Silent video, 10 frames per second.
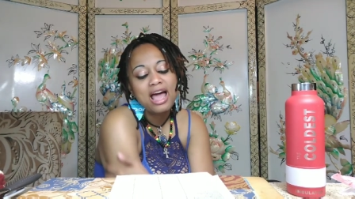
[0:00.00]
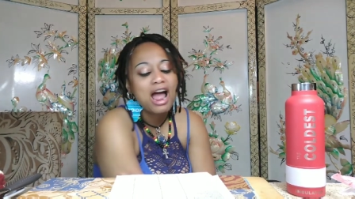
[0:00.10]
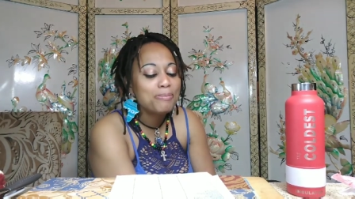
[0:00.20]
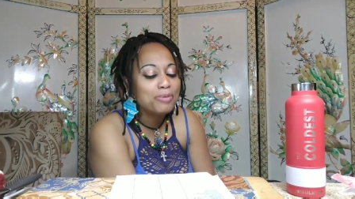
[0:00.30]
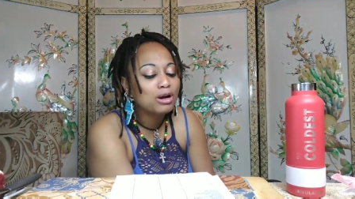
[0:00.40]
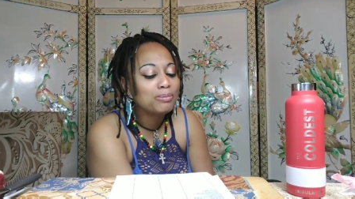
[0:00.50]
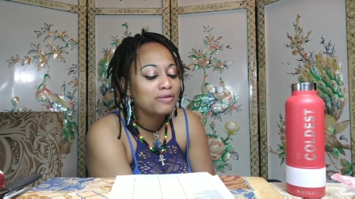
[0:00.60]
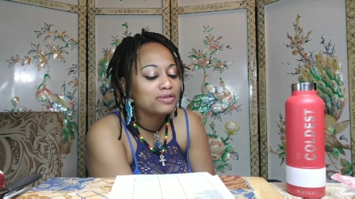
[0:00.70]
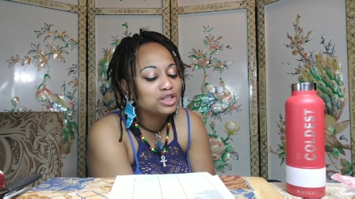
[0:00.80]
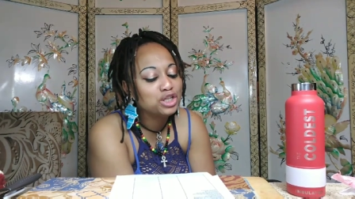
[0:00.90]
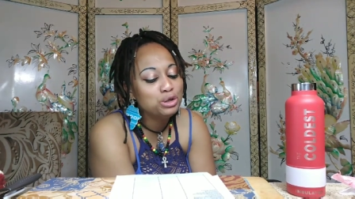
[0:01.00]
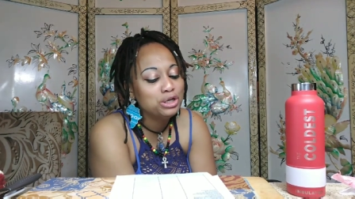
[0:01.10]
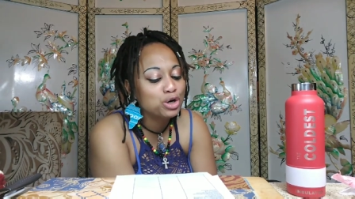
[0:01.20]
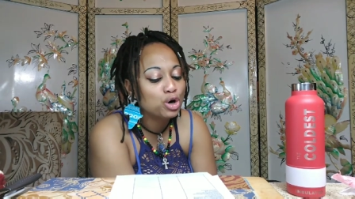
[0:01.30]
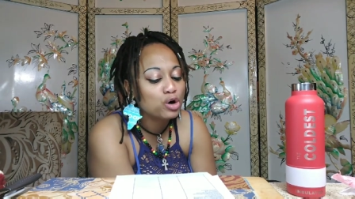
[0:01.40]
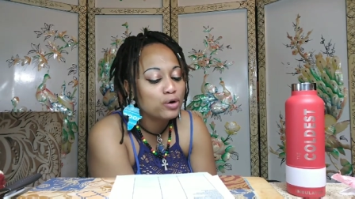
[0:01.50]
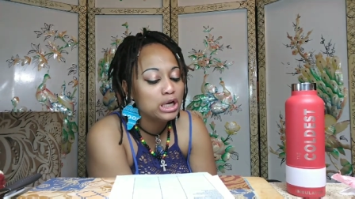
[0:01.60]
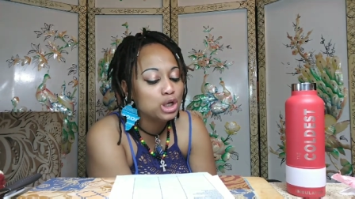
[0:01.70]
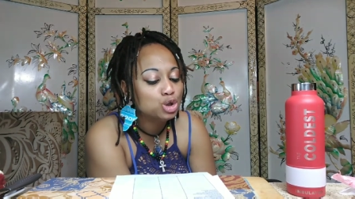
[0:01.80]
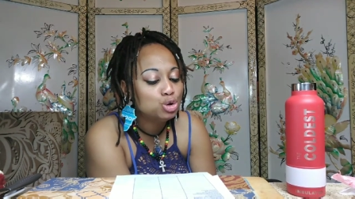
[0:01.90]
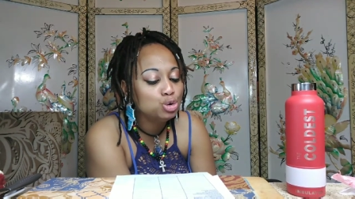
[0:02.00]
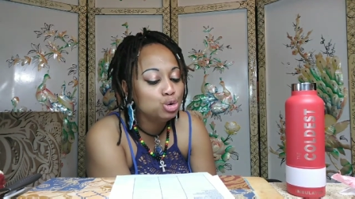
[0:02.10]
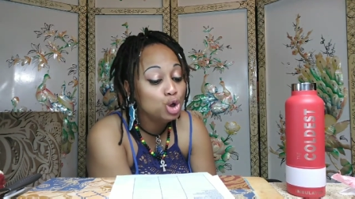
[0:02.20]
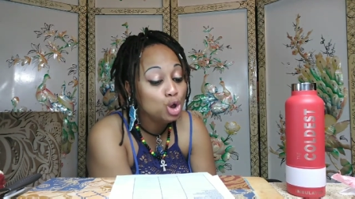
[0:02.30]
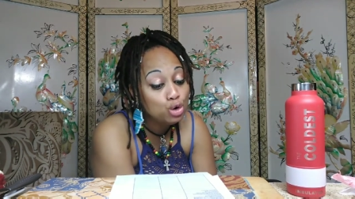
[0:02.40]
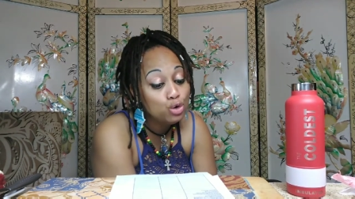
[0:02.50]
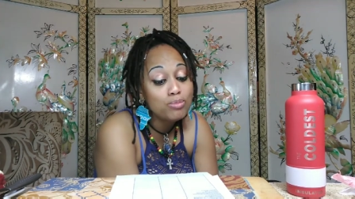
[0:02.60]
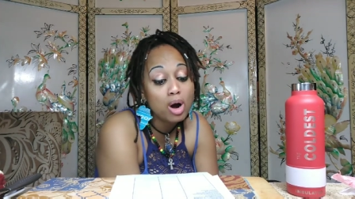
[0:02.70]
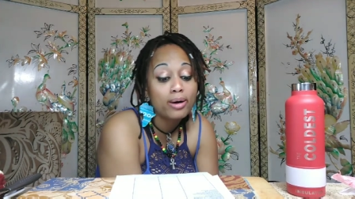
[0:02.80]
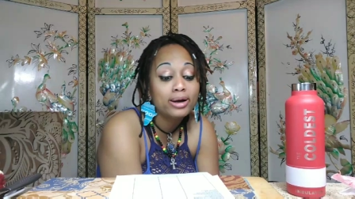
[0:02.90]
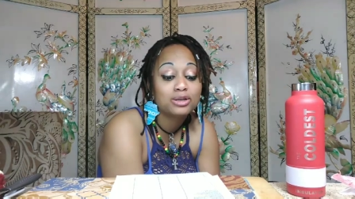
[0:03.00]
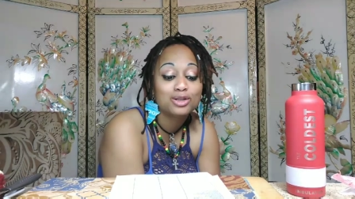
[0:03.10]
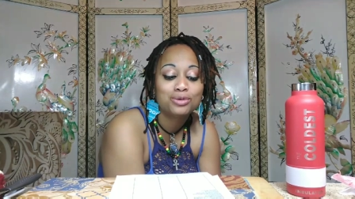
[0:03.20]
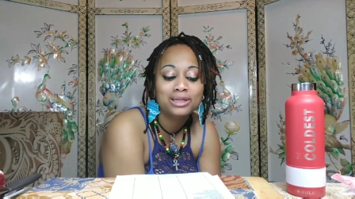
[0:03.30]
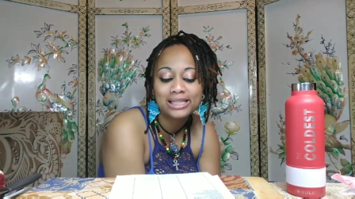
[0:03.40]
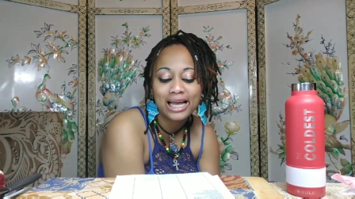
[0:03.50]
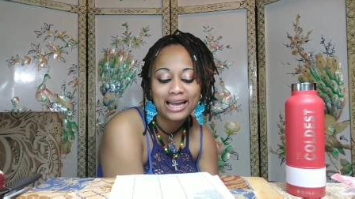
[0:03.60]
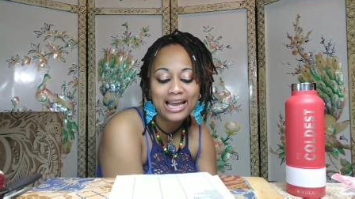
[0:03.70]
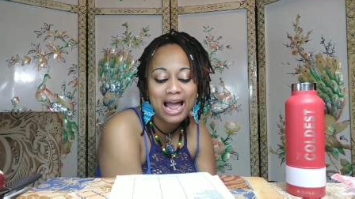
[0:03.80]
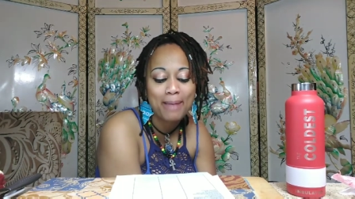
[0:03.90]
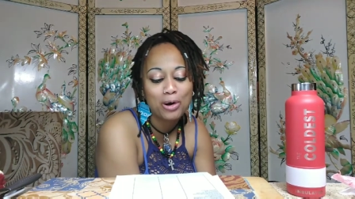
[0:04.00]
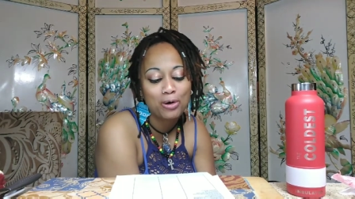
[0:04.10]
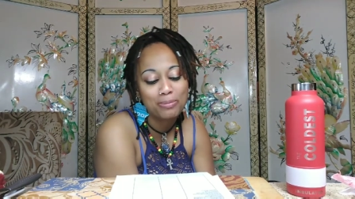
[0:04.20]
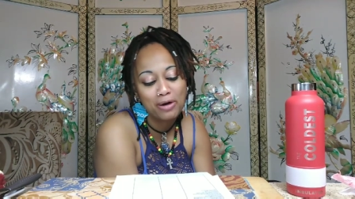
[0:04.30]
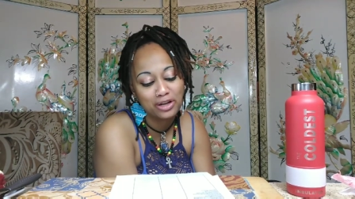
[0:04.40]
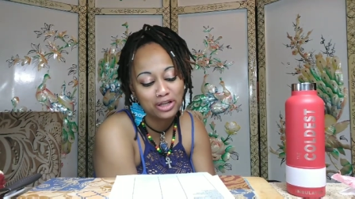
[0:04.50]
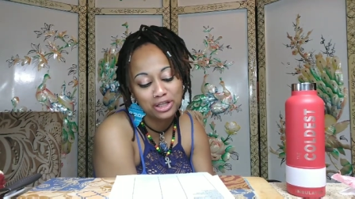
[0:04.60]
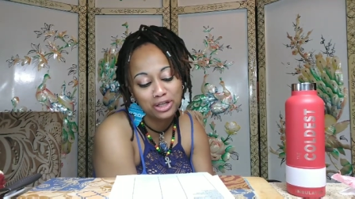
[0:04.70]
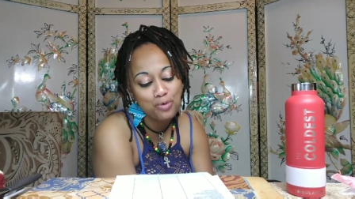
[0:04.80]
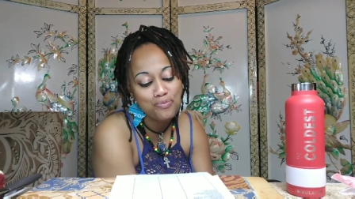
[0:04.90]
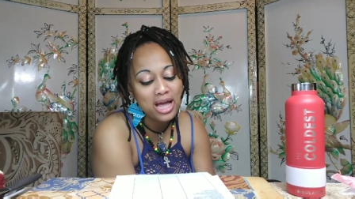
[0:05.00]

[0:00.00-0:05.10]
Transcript: Happy early birthday to you, D. Curry. Lou, Lou Mar is on the 22nd. Happy early birthday to you.